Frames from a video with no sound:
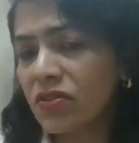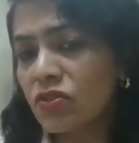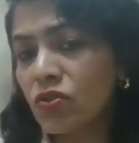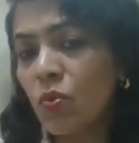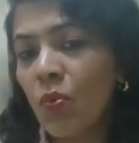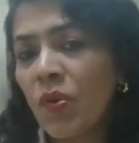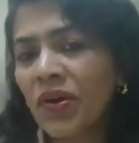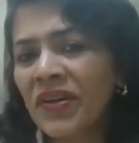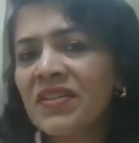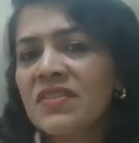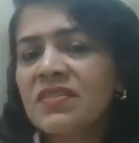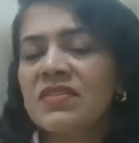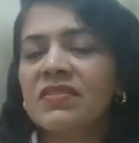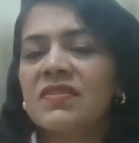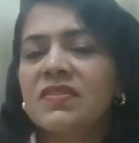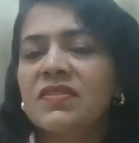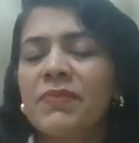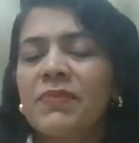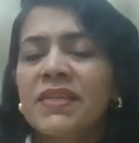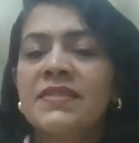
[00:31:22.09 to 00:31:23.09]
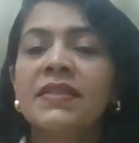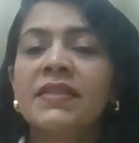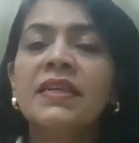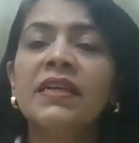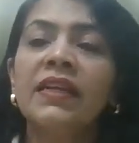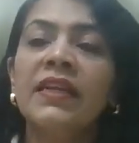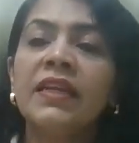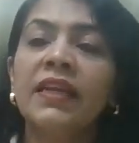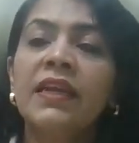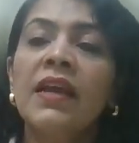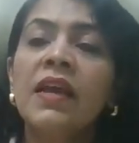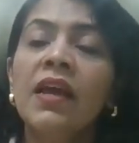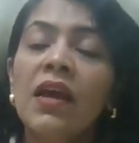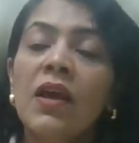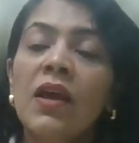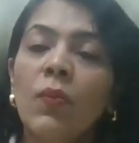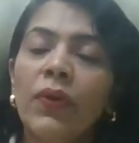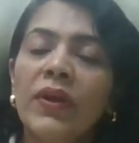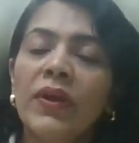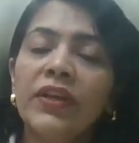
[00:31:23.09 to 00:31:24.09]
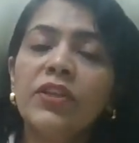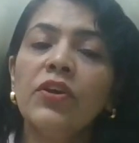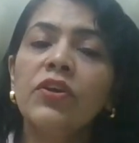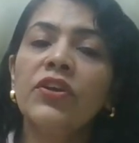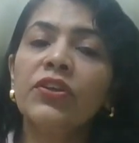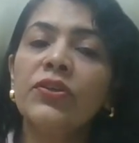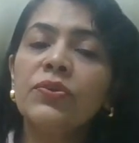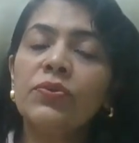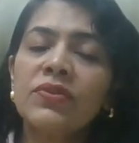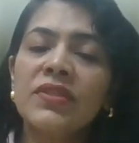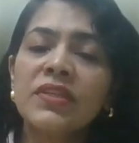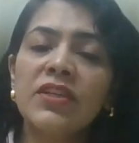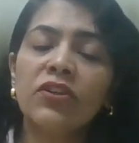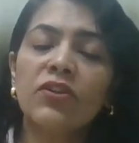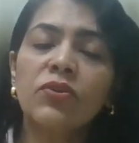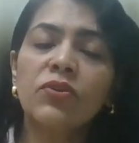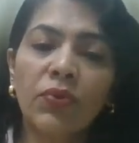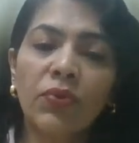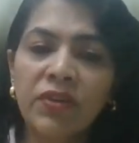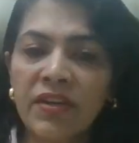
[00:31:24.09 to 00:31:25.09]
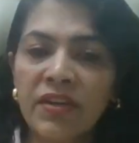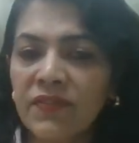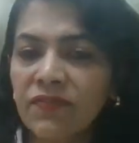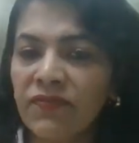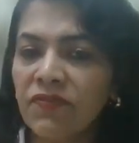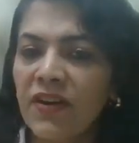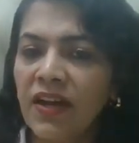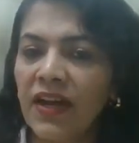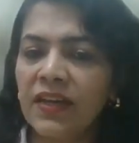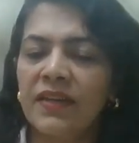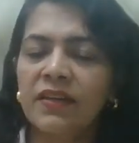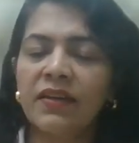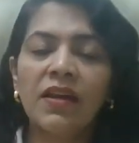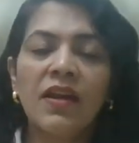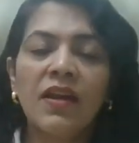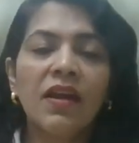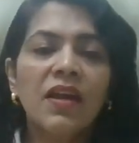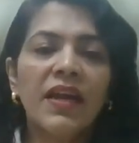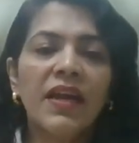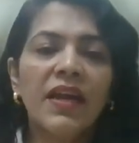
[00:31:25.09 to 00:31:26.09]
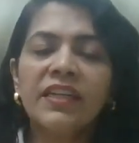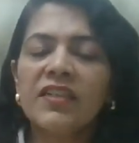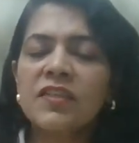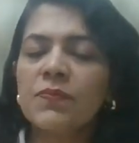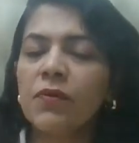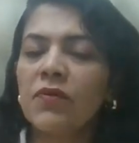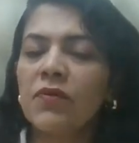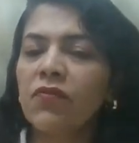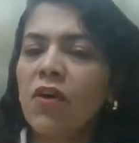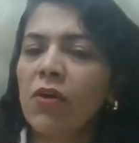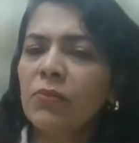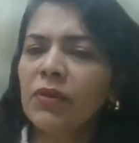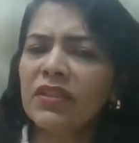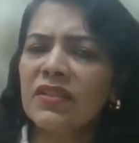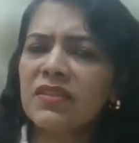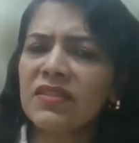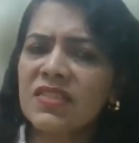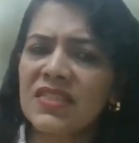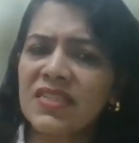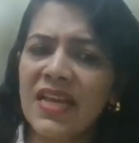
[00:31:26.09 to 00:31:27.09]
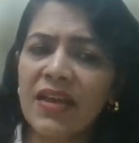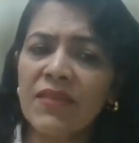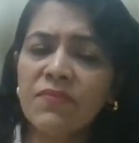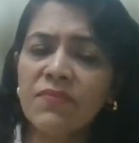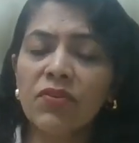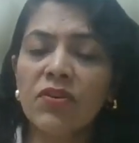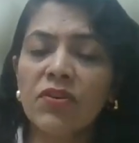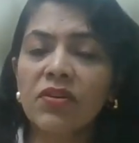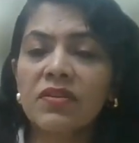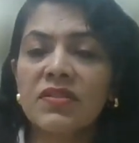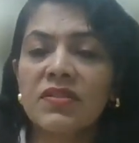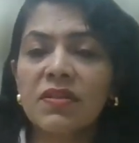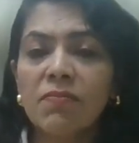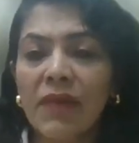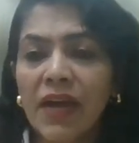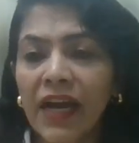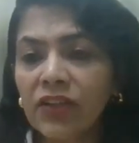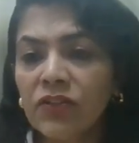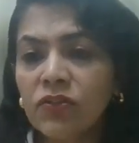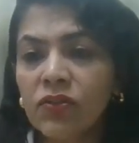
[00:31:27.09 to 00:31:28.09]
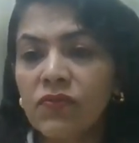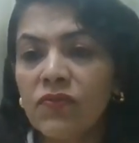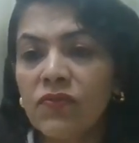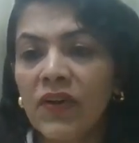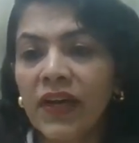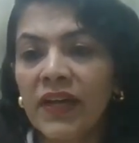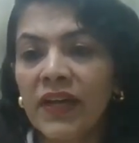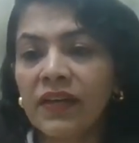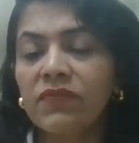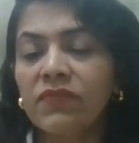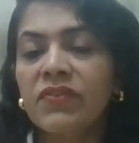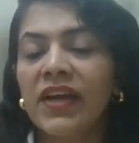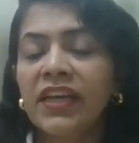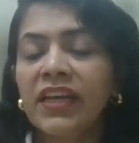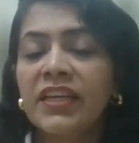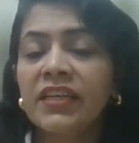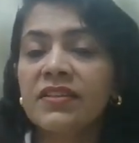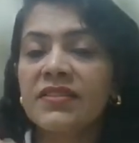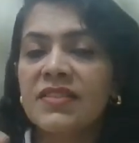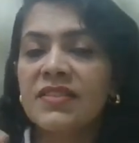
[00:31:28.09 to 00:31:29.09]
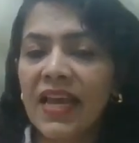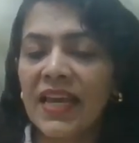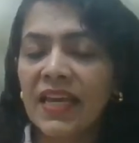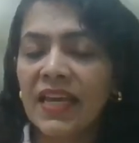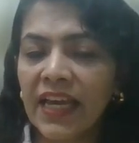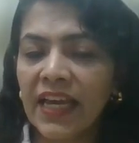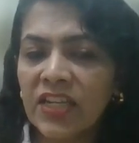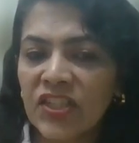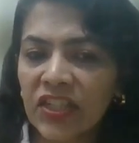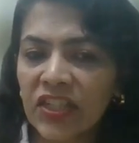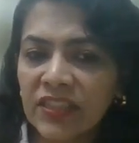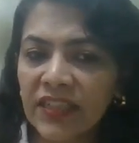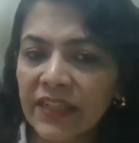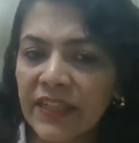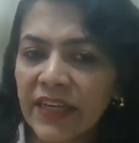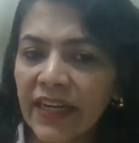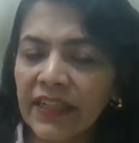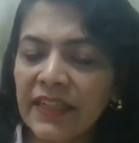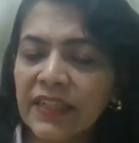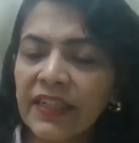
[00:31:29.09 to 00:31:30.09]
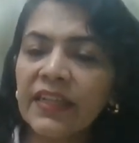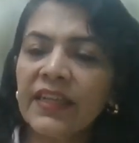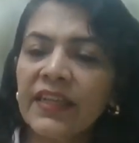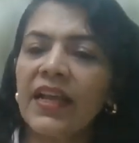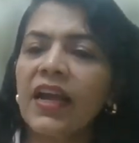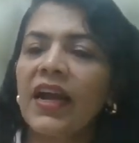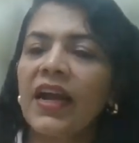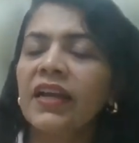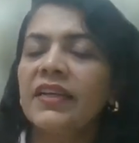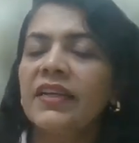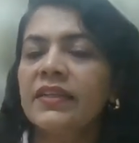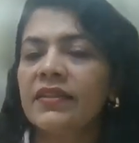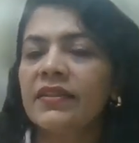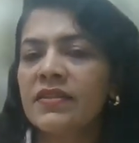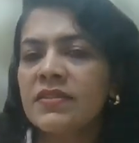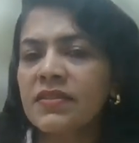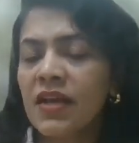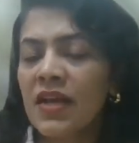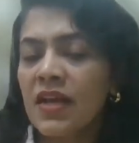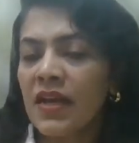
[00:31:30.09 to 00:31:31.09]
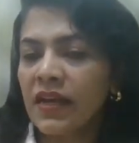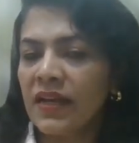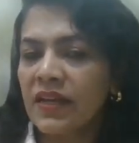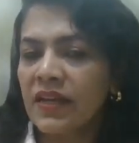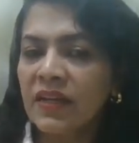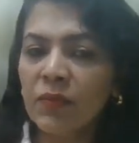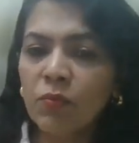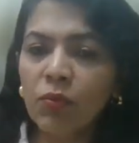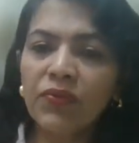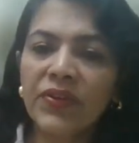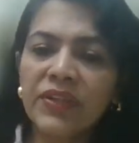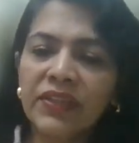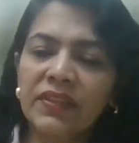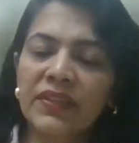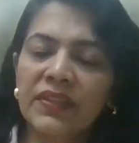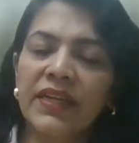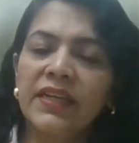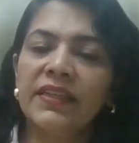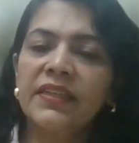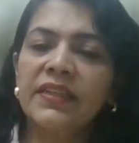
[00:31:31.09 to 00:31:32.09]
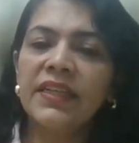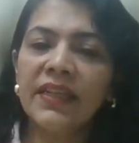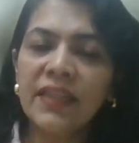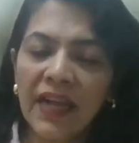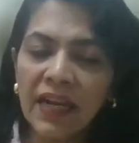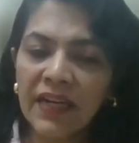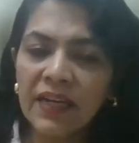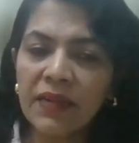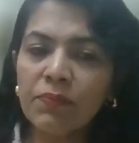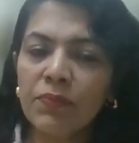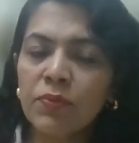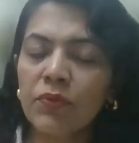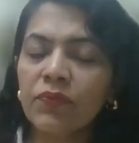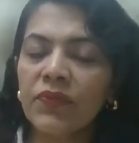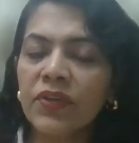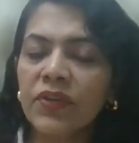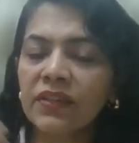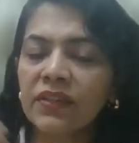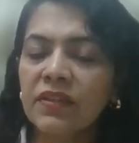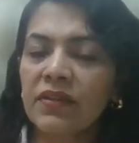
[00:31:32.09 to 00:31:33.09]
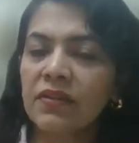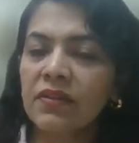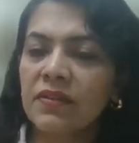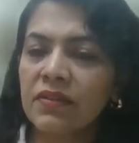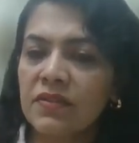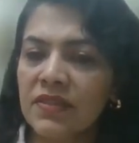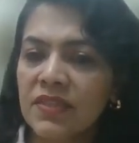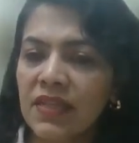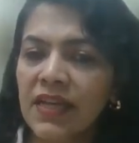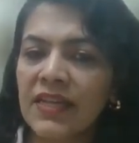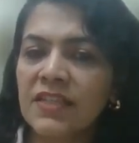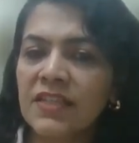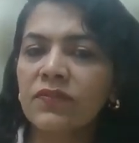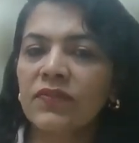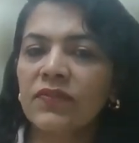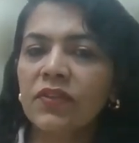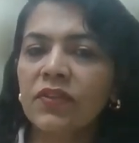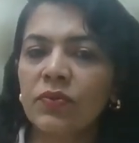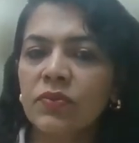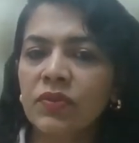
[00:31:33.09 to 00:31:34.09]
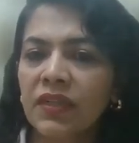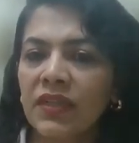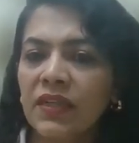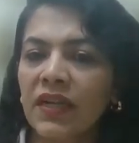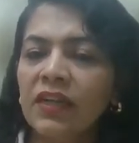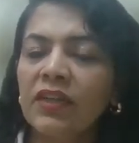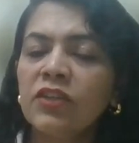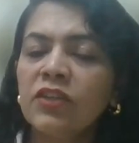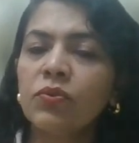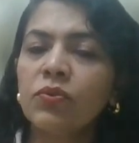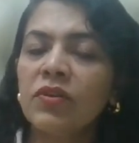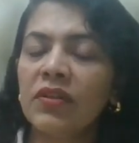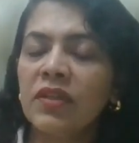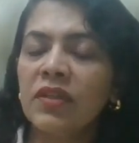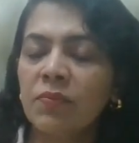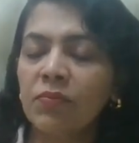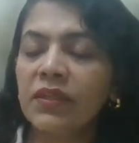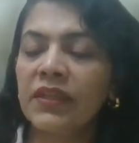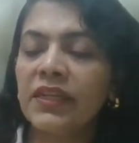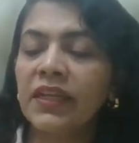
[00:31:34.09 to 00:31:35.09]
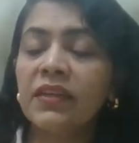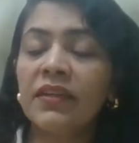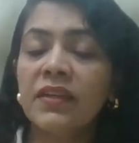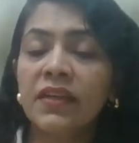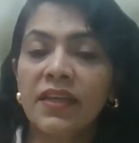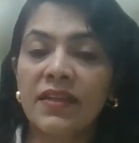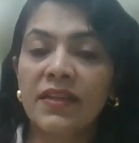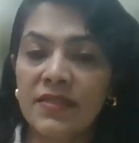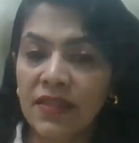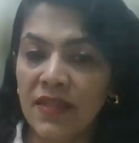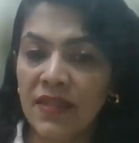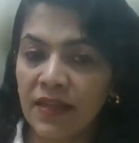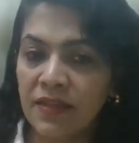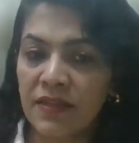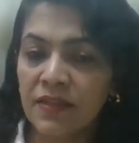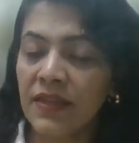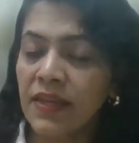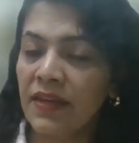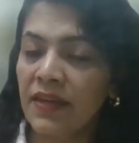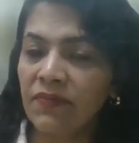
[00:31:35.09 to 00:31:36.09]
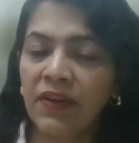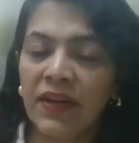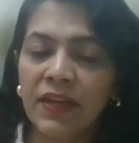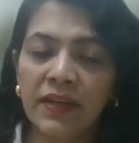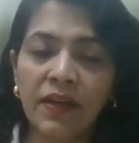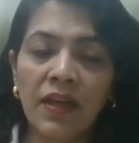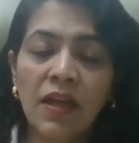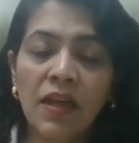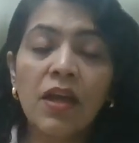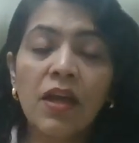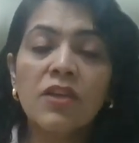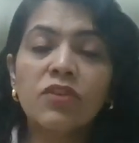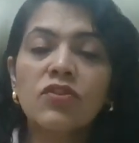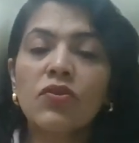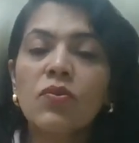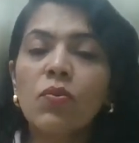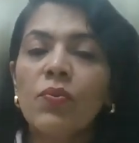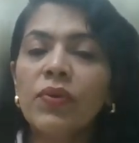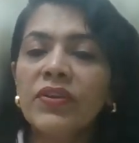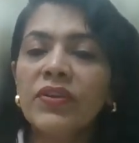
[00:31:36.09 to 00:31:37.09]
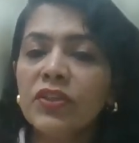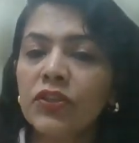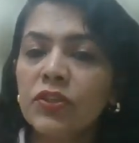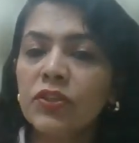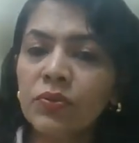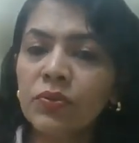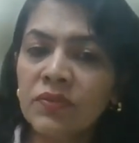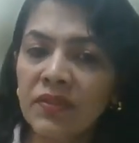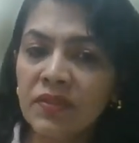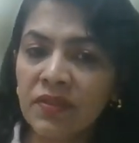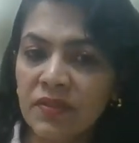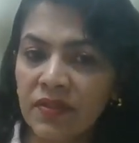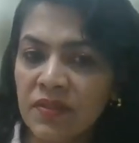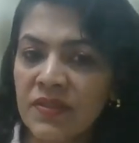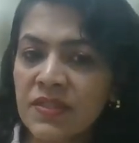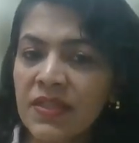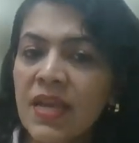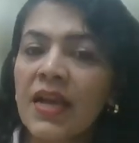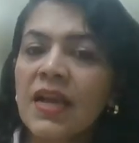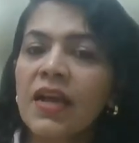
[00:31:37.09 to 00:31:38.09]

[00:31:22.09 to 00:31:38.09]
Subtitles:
So what is this? Basically, when you're using a rotary file, it is performing the same work as a manual file where it is engaging the dentine and it is removing the dentine and improving the size of the root canal to a number 10 K file. So when you do this,